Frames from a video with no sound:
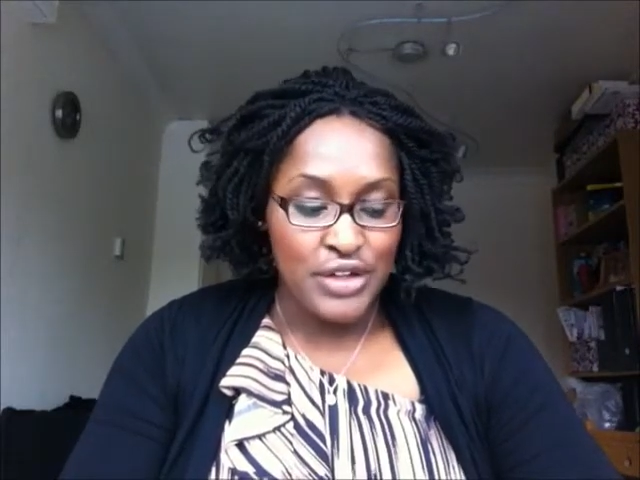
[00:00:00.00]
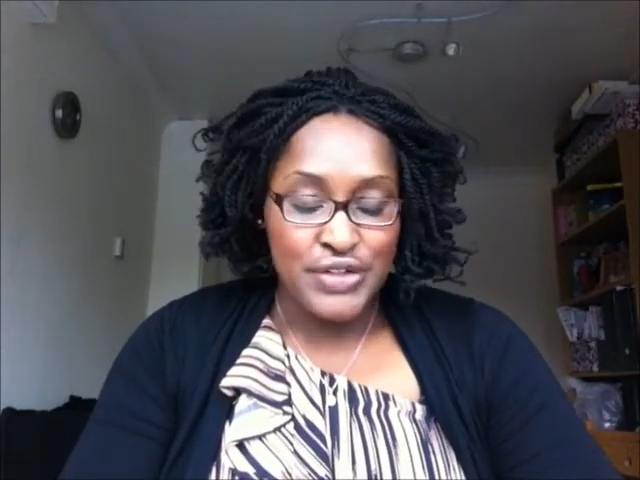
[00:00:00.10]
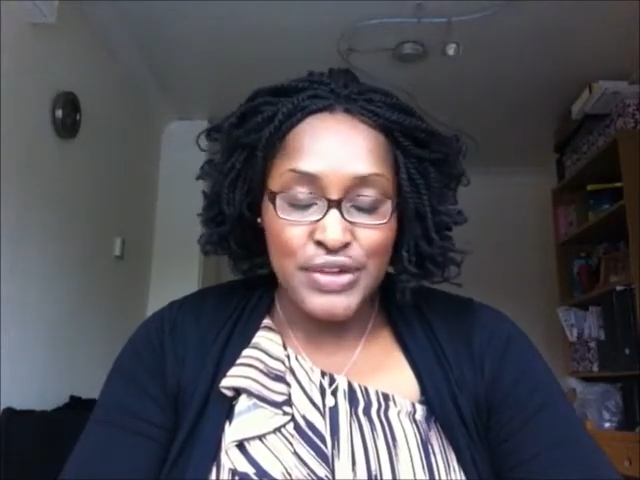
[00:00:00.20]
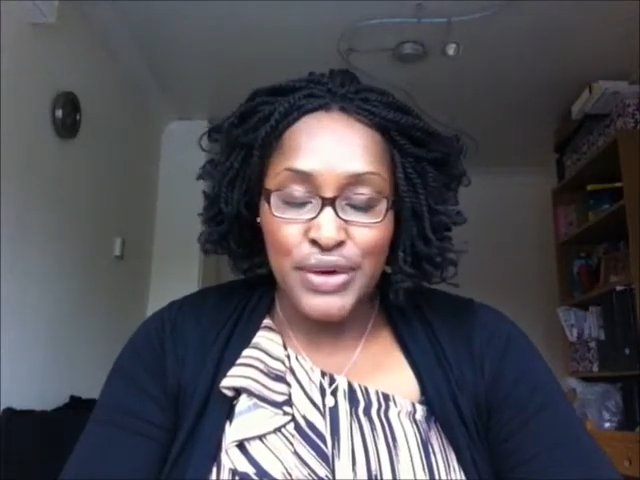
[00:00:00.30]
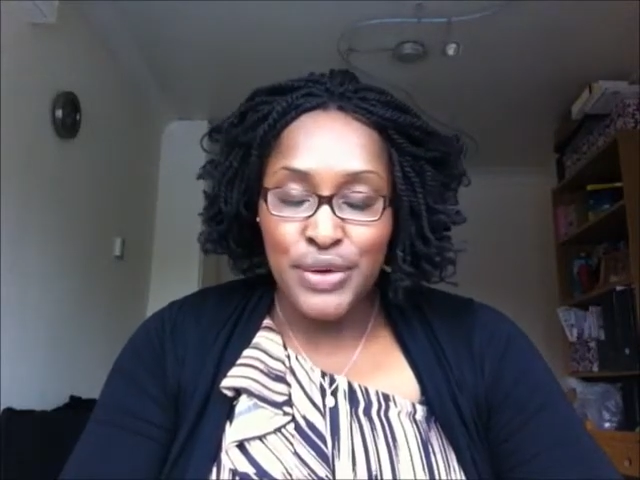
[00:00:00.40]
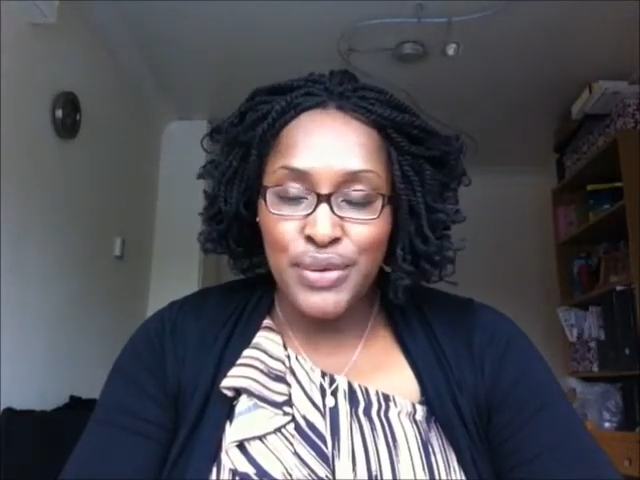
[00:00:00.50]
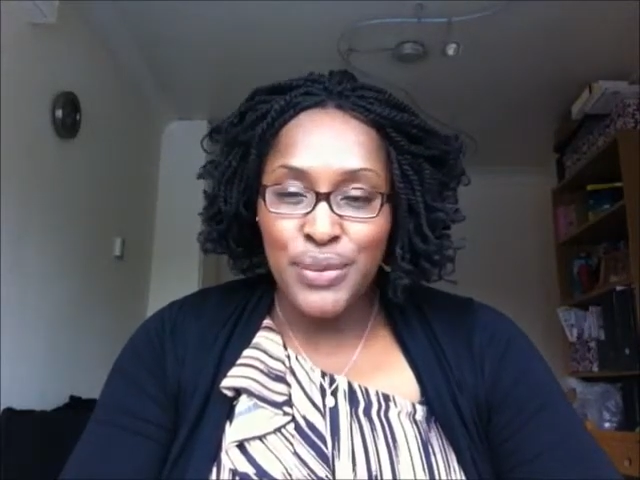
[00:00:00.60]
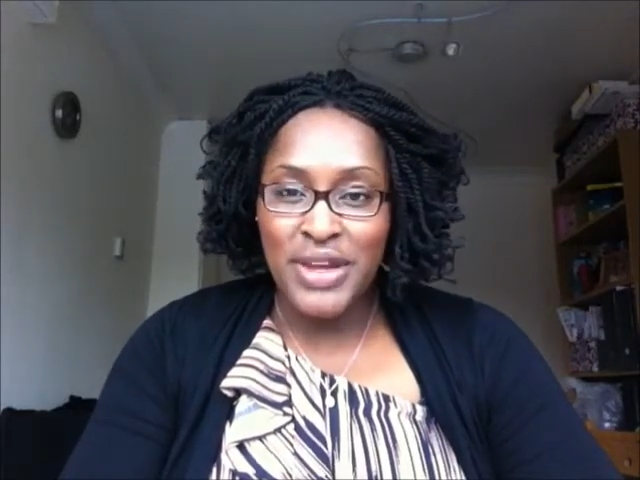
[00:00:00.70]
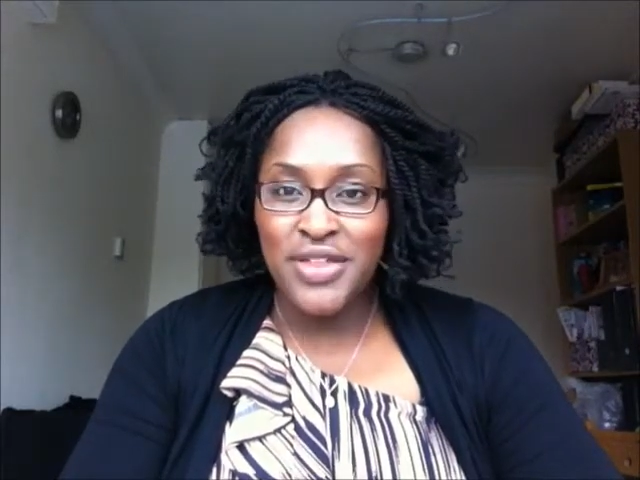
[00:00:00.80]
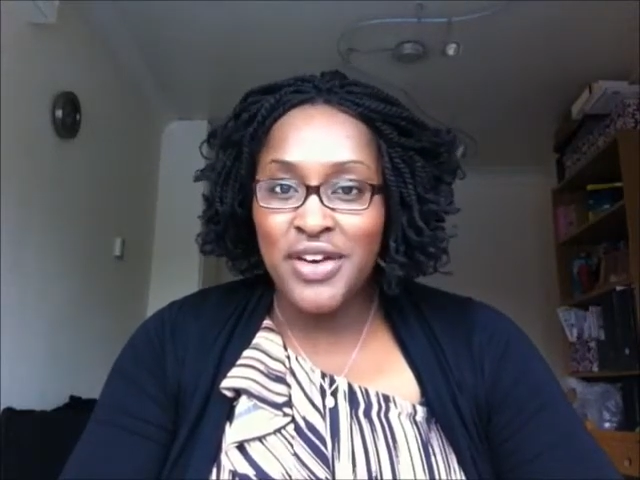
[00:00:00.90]
So
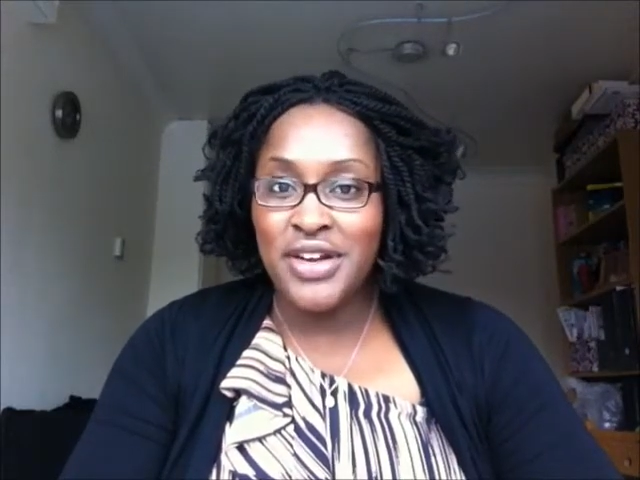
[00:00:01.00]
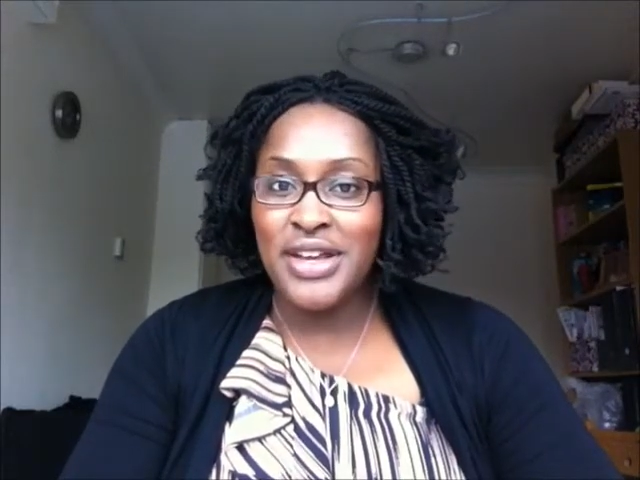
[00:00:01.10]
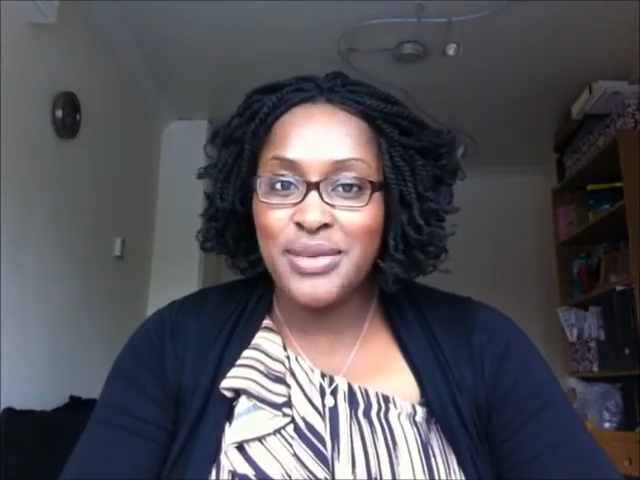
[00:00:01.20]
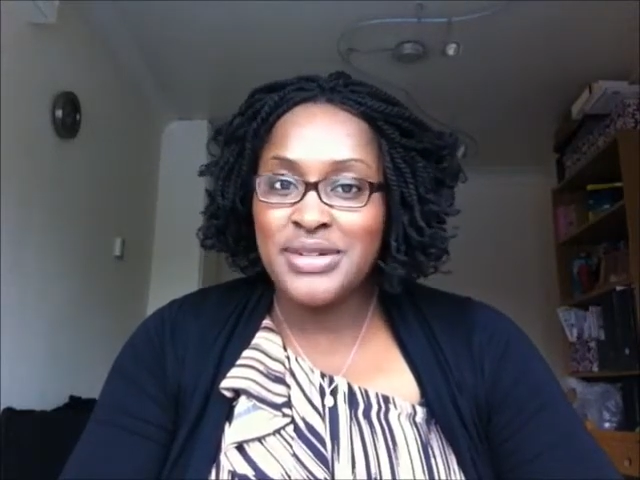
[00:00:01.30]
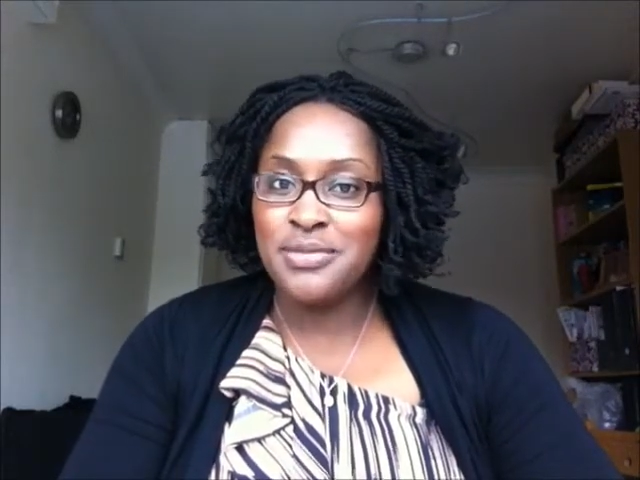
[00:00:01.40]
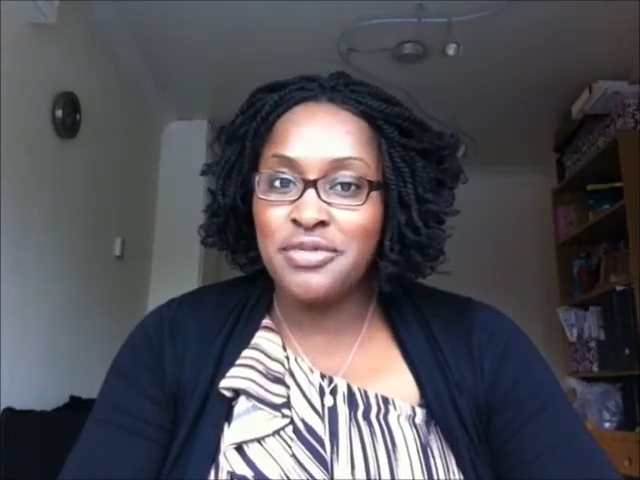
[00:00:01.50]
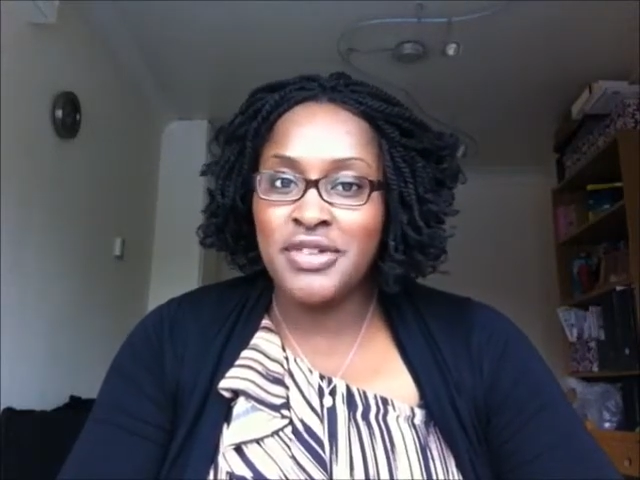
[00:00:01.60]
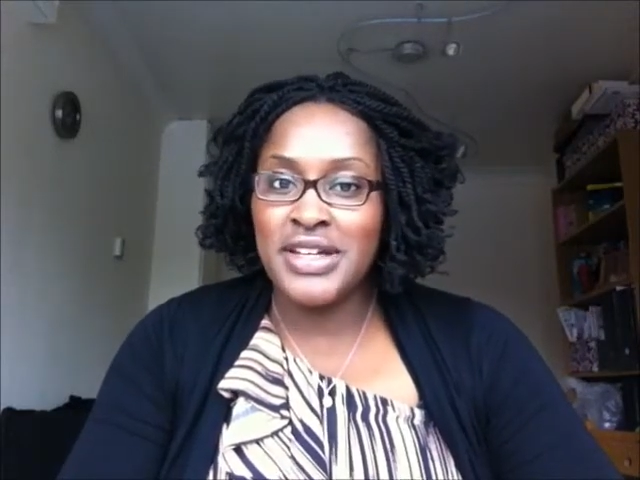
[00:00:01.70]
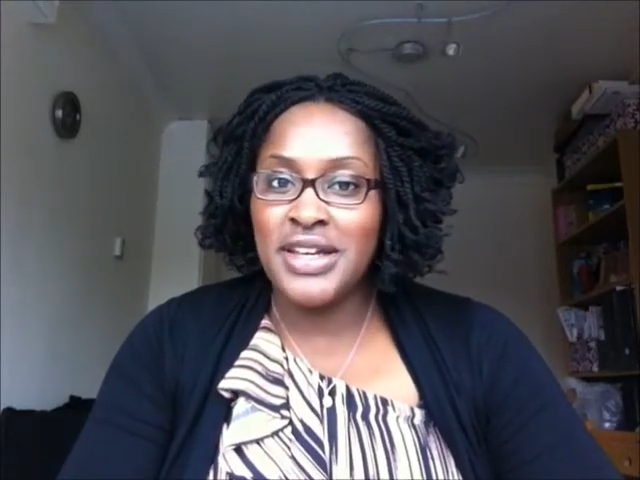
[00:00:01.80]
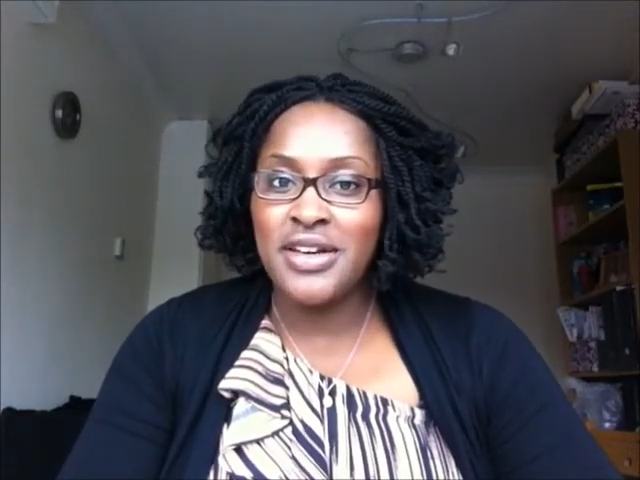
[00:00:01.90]
week 30 was
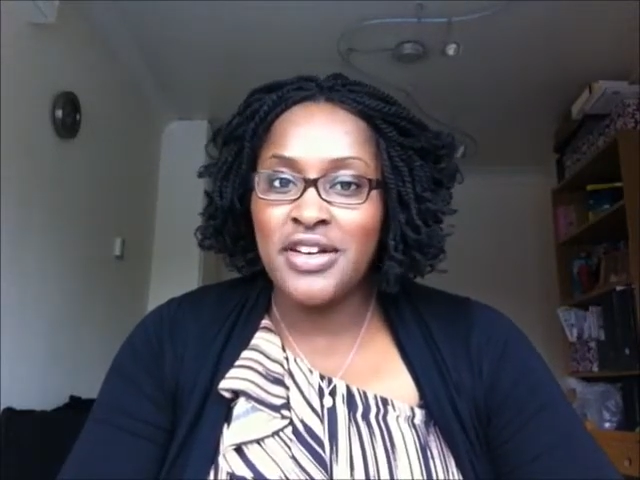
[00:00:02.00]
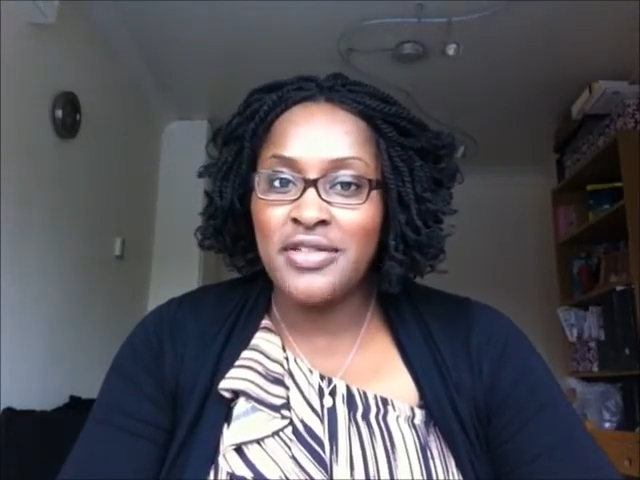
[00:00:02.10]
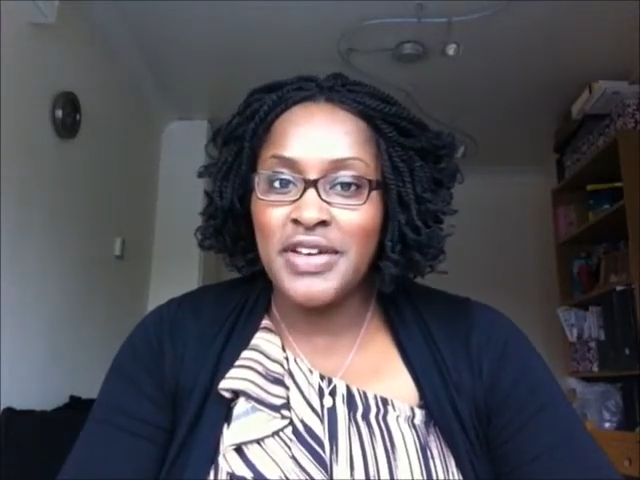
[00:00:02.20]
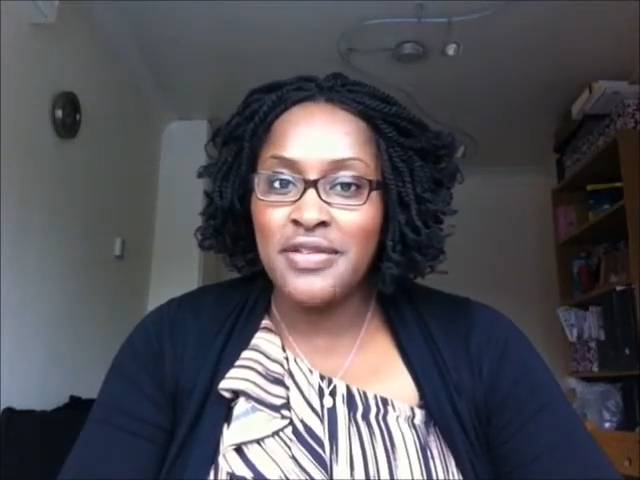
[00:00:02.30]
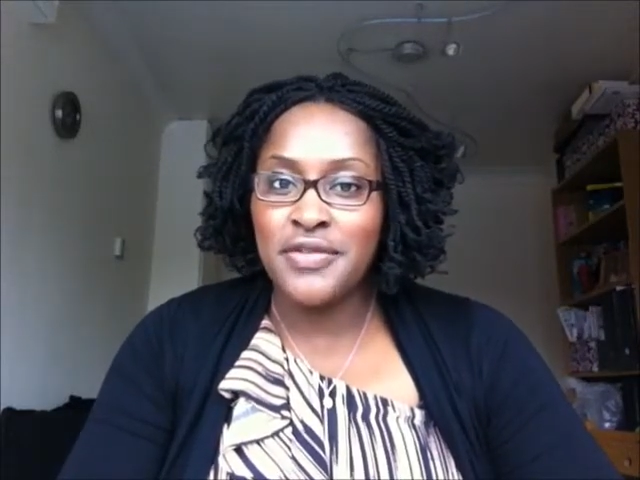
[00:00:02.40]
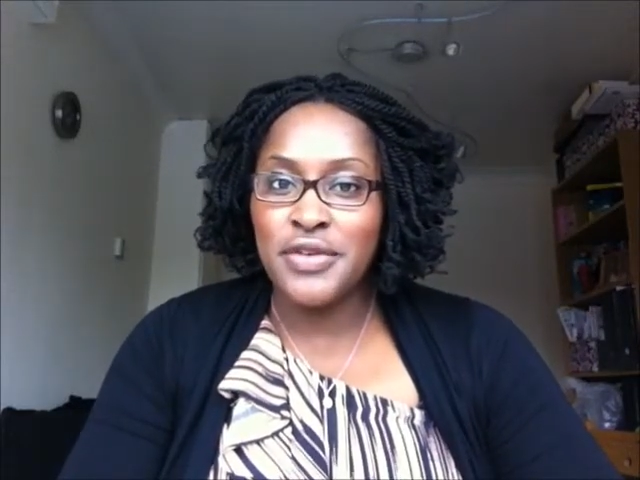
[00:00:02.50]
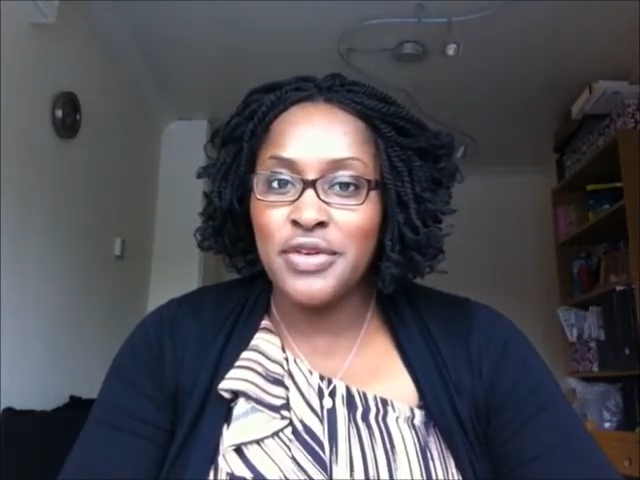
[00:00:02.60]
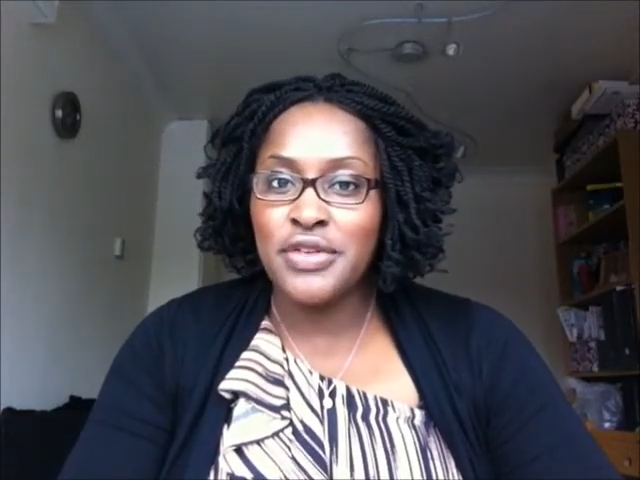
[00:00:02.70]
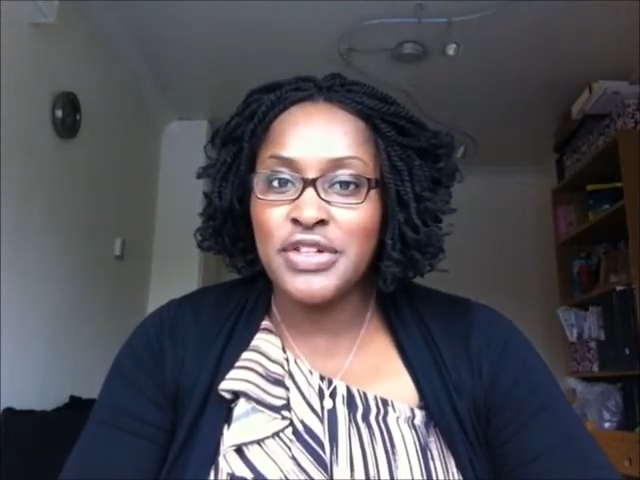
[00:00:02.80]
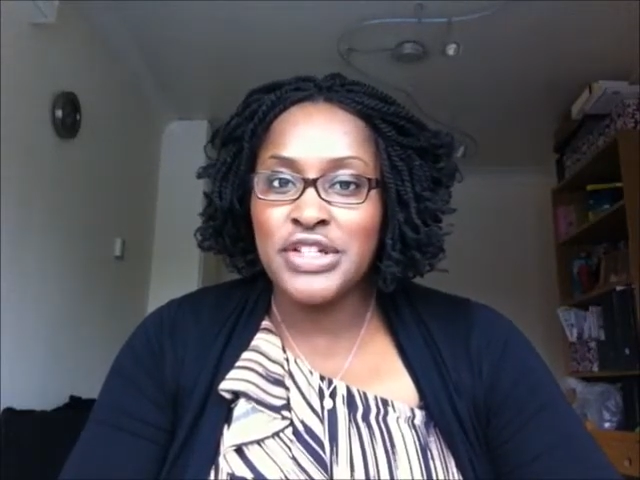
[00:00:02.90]
pretty uneventful,